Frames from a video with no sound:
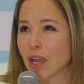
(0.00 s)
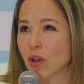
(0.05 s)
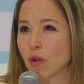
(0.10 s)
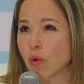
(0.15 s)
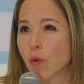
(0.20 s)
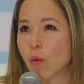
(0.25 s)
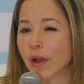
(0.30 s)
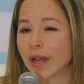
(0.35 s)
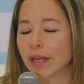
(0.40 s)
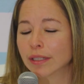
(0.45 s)

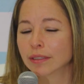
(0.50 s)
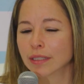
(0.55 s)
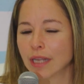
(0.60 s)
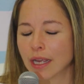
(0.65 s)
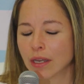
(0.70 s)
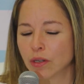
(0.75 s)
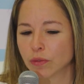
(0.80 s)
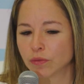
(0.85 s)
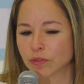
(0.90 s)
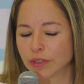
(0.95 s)
one
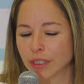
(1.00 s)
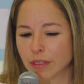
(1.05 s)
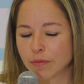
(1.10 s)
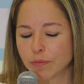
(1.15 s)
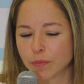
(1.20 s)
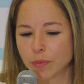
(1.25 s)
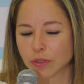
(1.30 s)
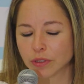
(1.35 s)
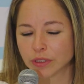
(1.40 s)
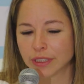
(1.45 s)
of the
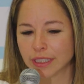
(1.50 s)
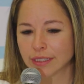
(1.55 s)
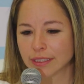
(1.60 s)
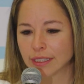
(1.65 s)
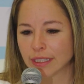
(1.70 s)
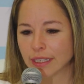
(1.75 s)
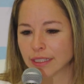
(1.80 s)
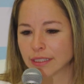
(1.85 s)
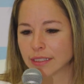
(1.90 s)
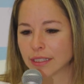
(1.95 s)
important
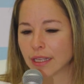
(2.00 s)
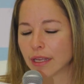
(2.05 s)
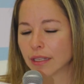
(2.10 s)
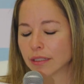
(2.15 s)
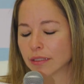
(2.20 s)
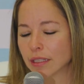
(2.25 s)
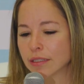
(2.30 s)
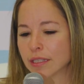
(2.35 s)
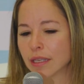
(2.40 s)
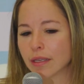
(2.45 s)
things
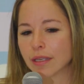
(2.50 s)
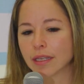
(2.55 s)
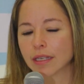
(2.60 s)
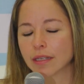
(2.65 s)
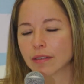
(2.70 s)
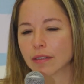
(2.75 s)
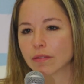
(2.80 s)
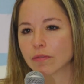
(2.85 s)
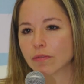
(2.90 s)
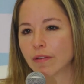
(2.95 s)
that
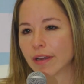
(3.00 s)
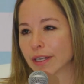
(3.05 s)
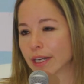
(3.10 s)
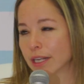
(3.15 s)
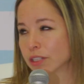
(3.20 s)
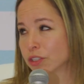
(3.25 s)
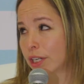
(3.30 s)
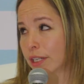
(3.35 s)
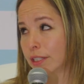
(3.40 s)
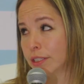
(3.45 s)
the
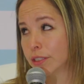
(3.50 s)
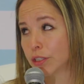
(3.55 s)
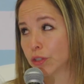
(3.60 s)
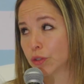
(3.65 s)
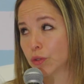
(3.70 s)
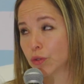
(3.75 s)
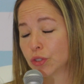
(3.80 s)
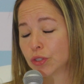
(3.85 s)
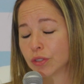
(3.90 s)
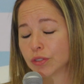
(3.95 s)
financial
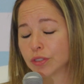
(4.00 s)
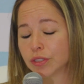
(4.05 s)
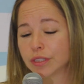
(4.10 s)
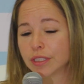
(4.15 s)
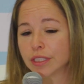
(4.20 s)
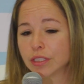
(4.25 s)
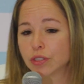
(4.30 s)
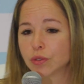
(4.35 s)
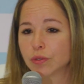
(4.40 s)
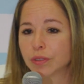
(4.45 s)
institutions
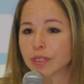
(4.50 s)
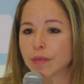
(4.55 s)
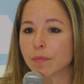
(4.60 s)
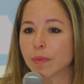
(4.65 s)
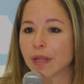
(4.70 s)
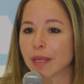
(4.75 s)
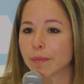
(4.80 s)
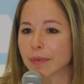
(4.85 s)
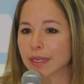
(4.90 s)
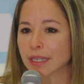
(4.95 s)
need to
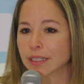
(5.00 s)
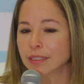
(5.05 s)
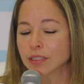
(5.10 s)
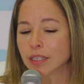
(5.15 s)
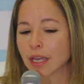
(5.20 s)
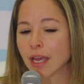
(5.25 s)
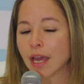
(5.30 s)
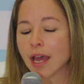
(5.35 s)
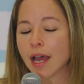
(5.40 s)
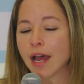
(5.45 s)
implement
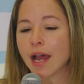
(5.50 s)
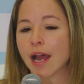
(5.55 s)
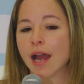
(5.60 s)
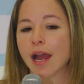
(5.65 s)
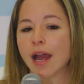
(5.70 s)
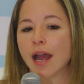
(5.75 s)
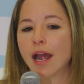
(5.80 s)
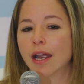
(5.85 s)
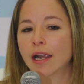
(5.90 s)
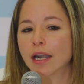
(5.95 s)

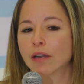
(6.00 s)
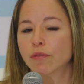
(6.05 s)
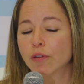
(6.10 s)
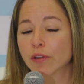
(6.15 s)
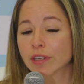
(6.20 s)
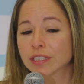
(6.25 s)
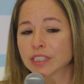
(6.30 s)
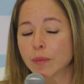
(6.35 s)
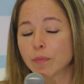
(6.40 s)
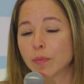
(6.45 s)
are,
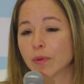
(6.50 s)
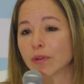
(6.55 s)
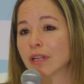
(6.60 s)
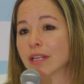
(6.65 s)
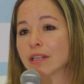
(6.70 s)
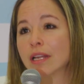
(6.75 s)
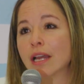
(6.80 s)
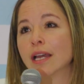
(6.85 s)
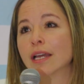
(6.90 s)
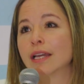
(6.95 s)
for example,
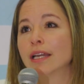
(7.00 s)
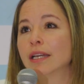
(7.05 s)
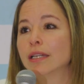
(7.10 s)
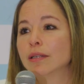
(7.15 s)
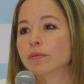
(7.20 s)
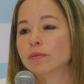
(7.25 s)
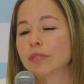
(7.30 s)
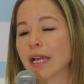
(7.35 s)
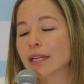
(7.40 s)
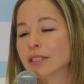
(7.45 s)

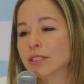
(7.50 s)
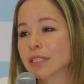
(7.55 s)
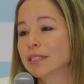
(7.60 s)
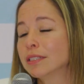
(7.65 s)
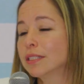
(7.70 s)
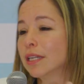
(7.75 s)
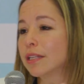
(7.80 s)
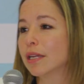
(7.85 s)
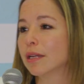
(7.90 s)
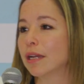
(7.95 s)
I
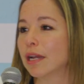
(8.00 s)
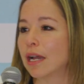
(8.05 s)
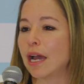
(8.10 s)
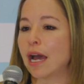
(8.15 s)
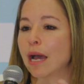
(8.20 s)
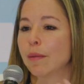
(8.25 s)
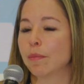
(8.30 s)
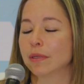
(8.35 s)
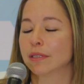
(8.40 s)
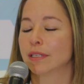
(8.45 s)
think that
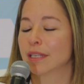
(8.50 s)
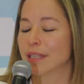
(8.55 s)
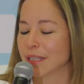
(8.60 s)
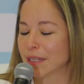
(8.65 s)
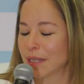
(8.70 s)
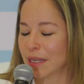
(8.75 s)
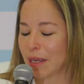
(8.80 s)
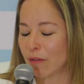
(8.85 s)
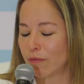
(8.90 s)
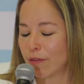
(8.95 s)

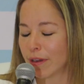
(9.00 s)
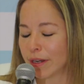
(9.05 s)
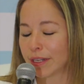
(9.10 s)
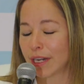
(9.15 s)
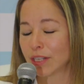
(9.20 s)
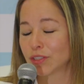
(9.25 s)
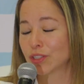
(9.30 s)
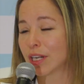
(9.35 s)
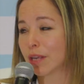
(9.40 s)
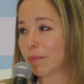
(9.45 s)
the
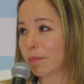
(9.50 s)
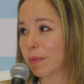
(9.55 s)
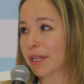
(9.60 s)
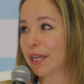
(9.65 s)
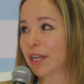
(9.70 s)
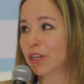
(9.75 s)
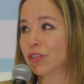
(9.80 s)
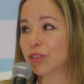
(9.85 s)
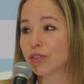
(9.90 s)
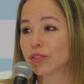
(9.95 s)
financial
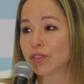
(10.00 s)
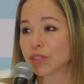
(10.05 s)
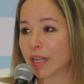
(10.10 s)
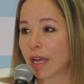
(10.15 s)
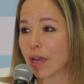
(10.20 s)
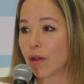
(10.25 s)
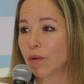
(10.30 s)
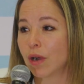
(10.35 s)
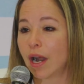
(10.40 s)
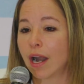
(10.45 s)
applications
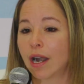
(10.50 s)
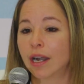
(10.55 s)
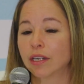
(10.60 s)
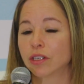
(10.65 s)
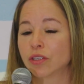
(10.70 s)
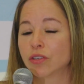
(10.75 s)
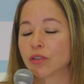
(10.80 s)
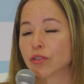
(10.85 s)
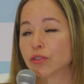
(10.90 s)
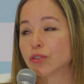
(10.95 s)
now are
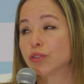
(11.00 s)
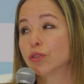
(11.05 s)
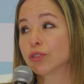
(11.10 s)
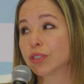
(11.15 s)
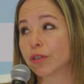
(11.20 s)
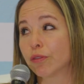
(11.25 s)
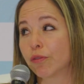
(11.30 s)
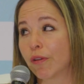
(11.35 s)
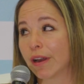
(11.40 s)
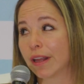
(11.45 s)
not
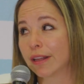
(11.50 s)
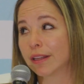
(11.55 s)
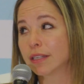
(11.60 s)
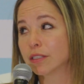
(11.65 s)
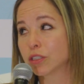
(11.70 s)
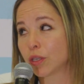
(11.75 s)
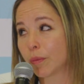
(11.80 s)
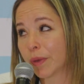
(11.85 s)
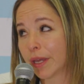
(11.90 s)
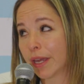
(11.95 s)
user friendly
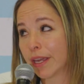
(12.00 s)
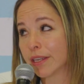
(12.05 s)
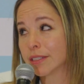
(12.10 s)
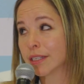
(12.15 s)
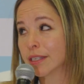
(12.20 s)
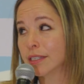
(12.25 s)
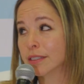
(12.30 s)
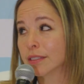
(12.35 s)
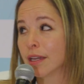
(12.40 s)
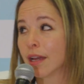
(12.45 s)
in some
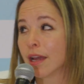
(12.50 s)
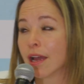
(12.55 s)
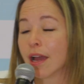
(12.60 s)
cases.